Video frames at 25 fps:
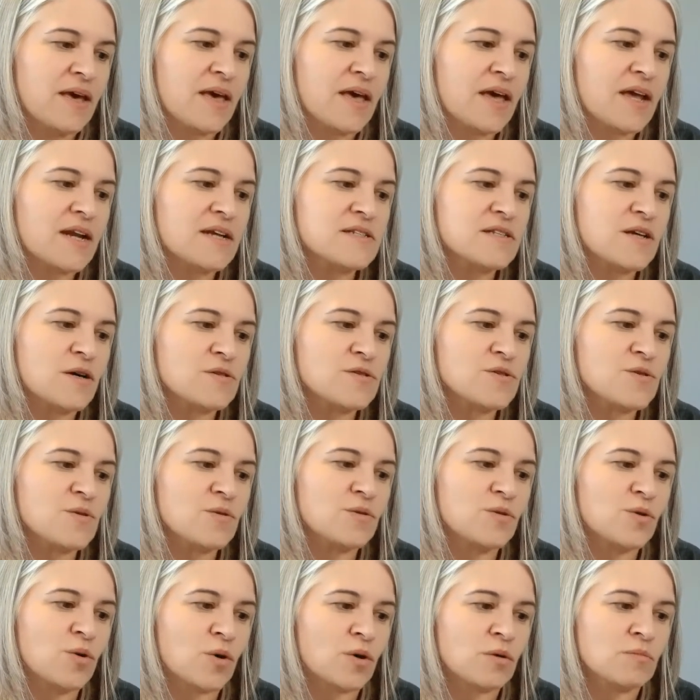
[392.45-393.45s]
It is also
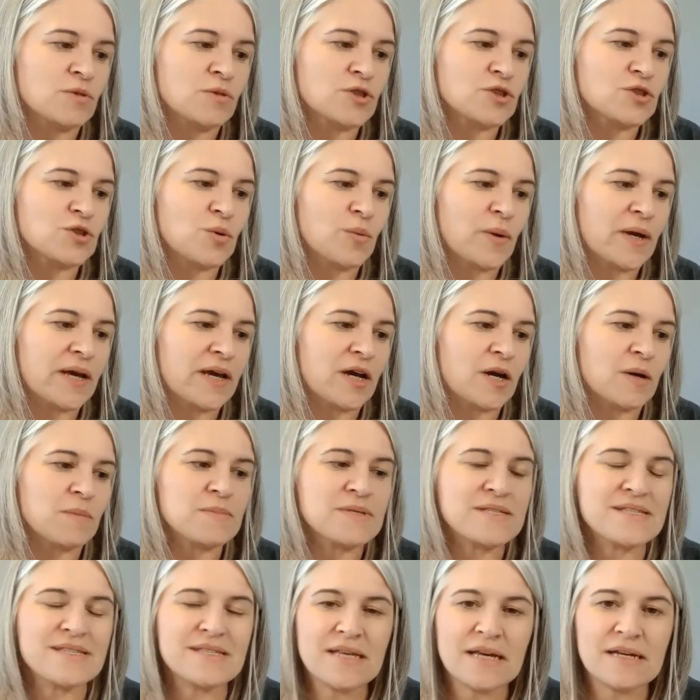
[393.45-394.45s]
normal to wake up
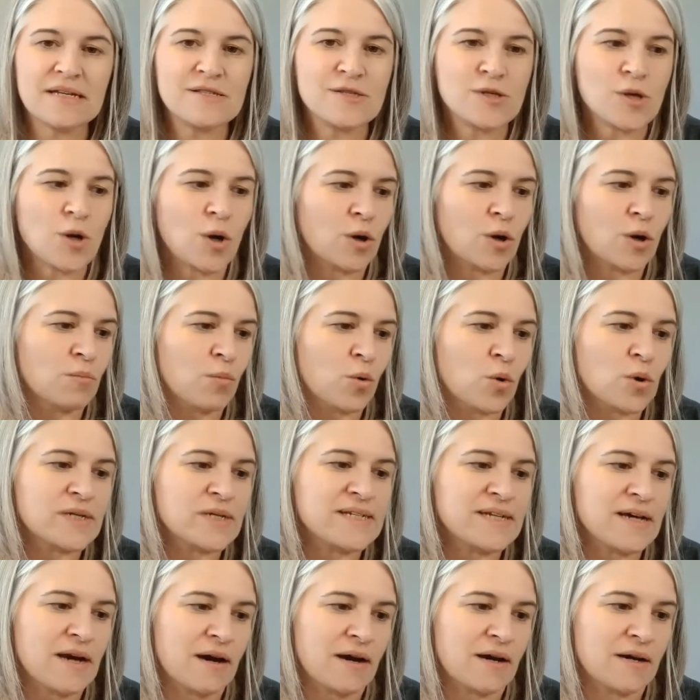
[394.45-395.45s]
six or more
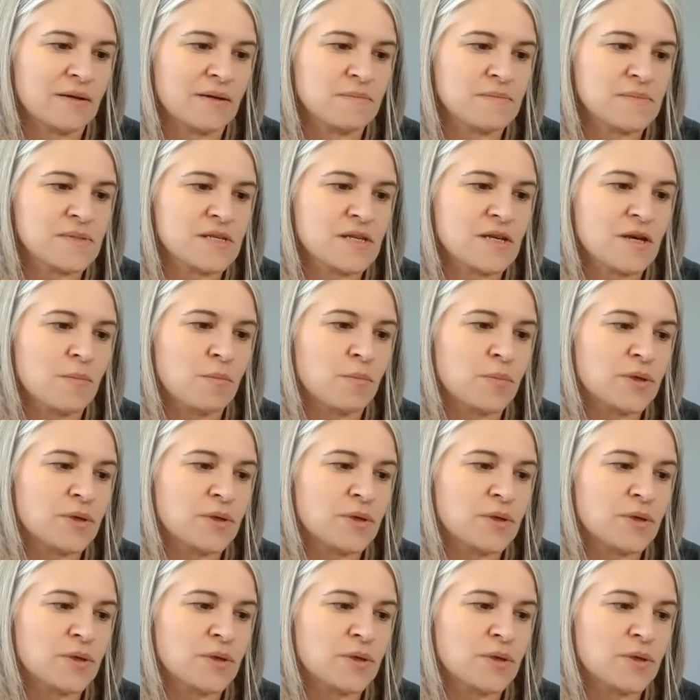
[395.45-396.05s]
times,